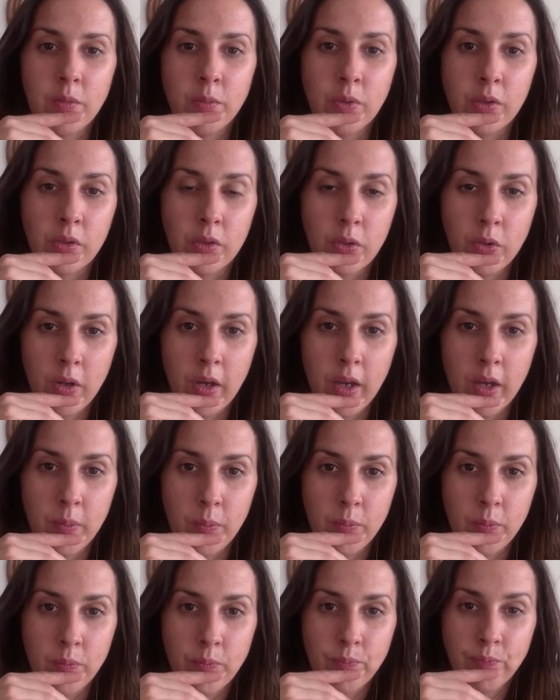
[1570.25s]

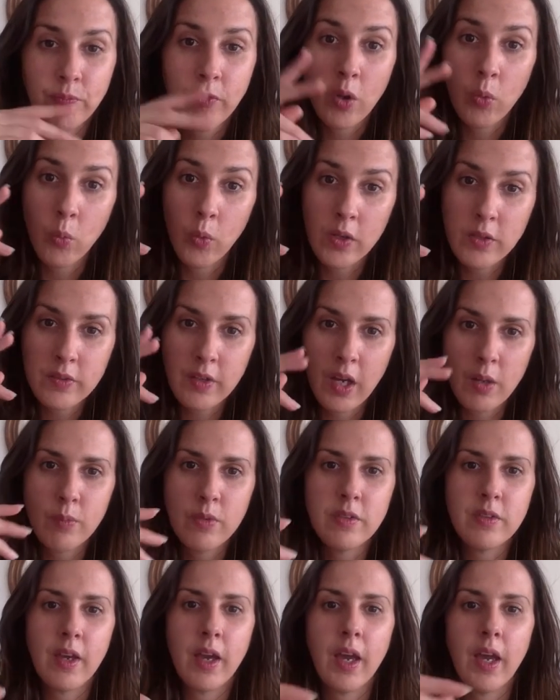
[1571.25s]
milligram 1 time a
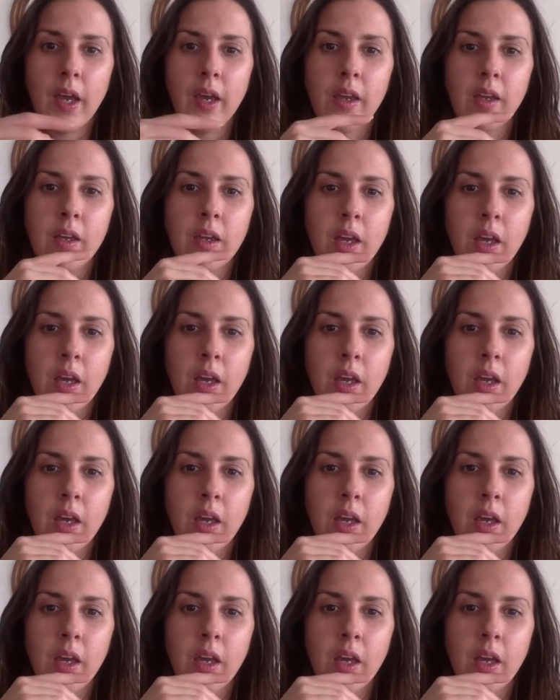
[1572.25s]
day.